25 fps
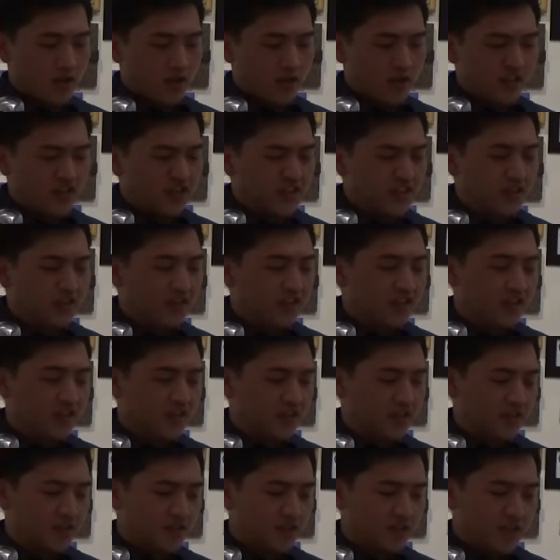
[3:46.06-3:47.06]
In
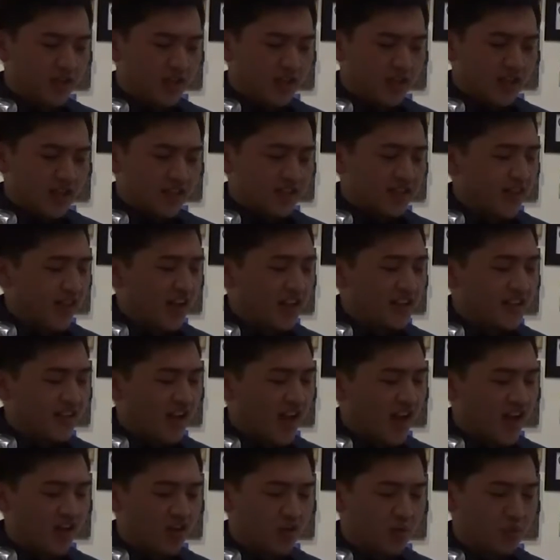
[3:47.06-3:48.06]
unison,
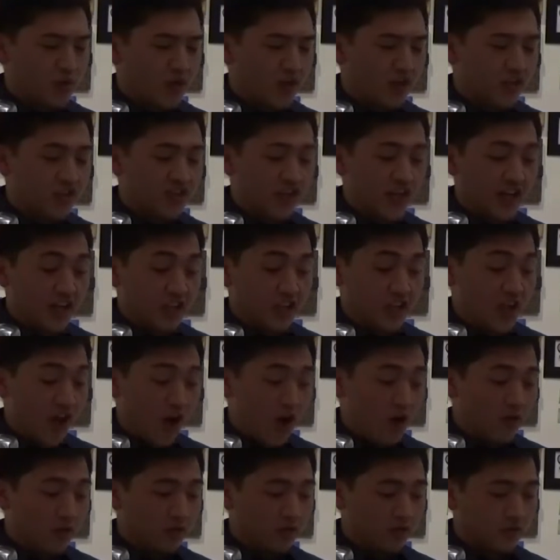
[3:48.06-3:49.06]
Sansan and her brother shouted,
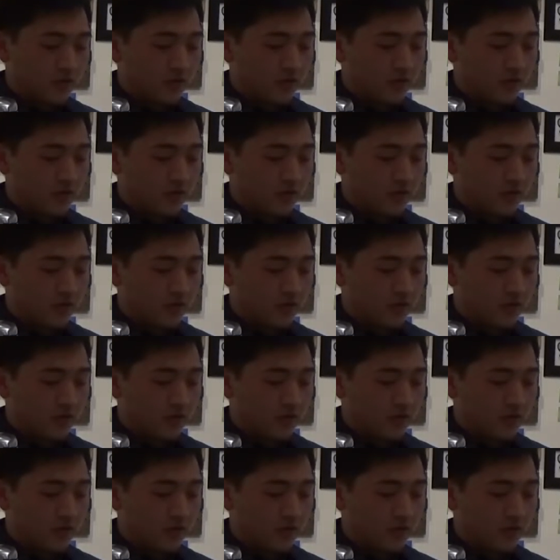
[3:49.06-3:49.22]
"No!"